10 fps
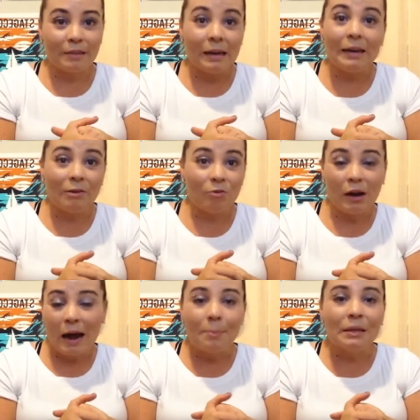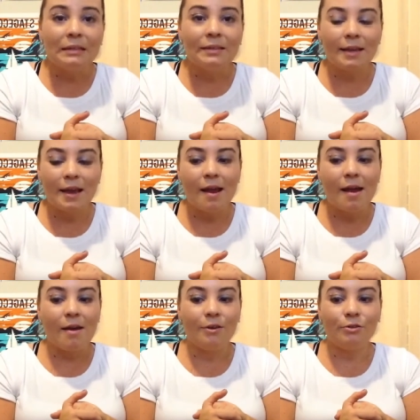it even happens,
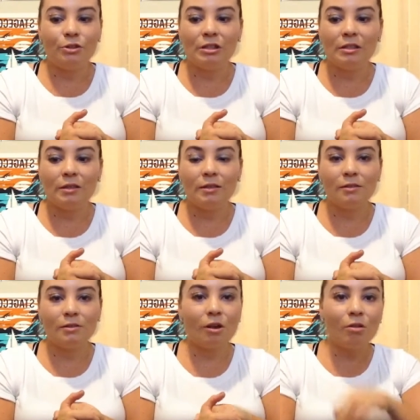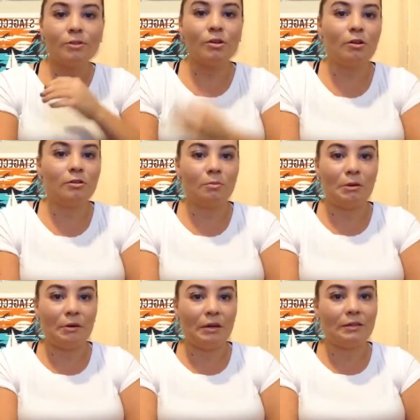and she saw the scars on
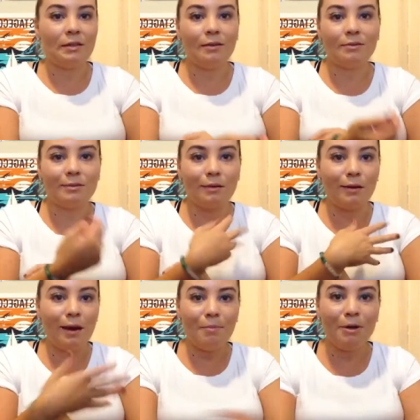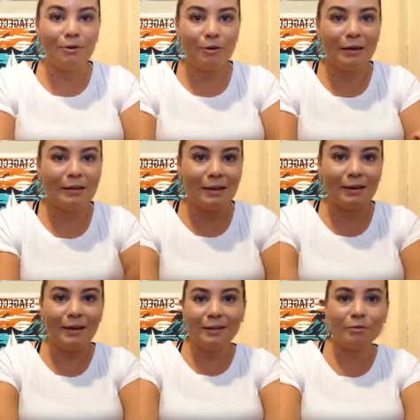my wrist, and I was like, I'm not doing
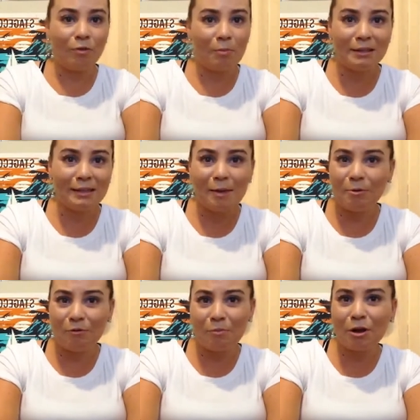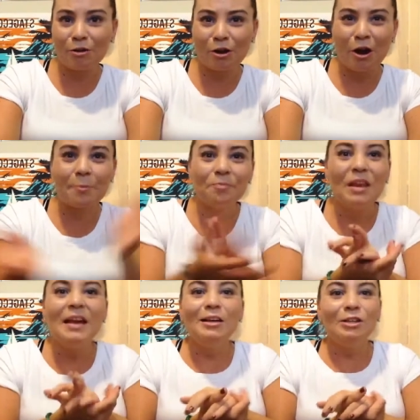anything. It's from my saber from Color Guard.
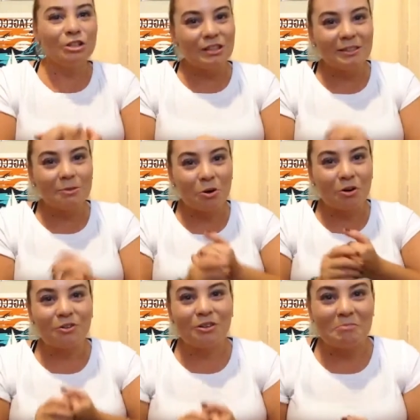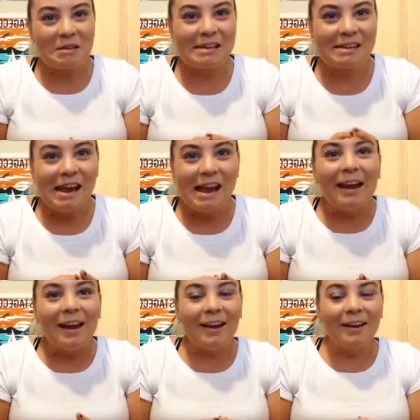She's smarter than me,
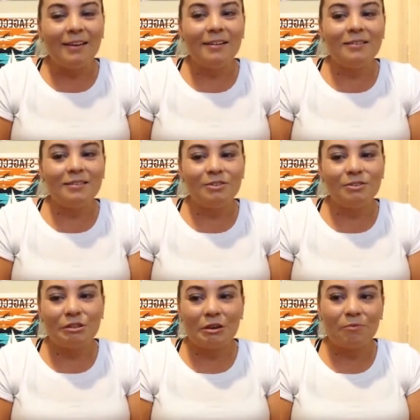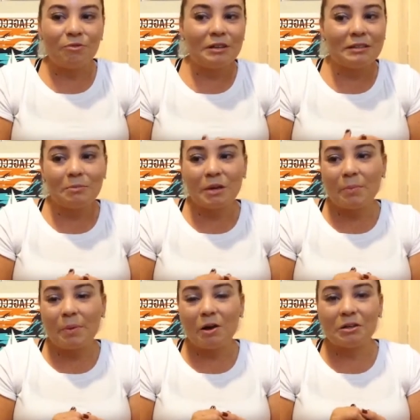and she confronted
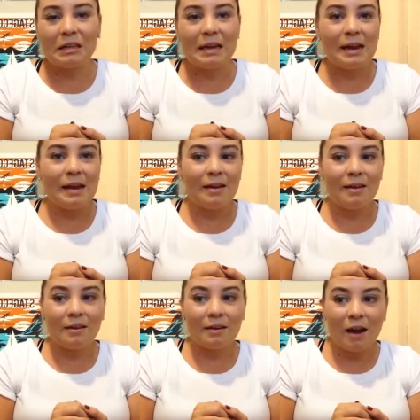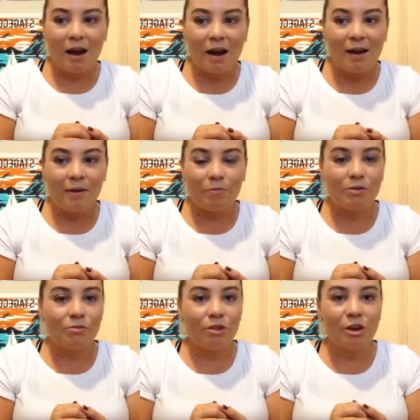me about it, and I
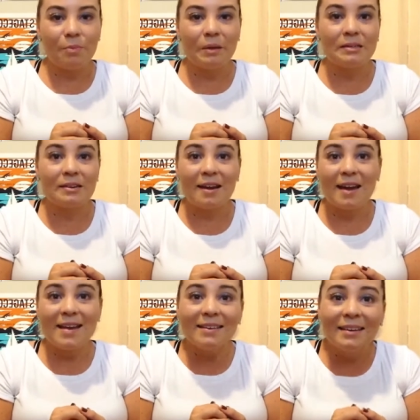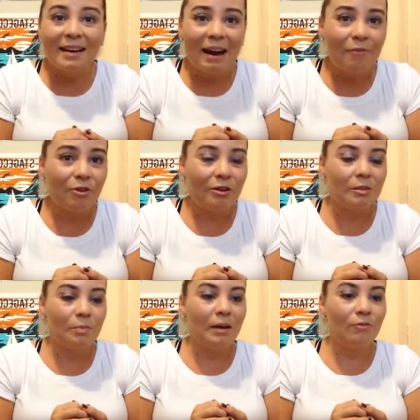went to a therapist, and I hated it at
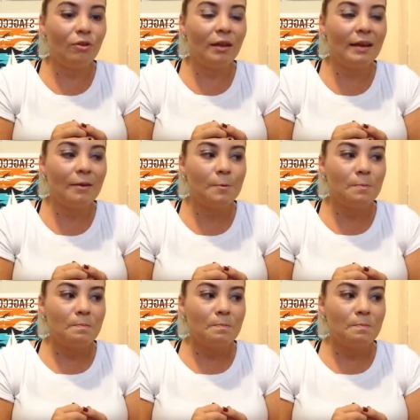first, but I feel like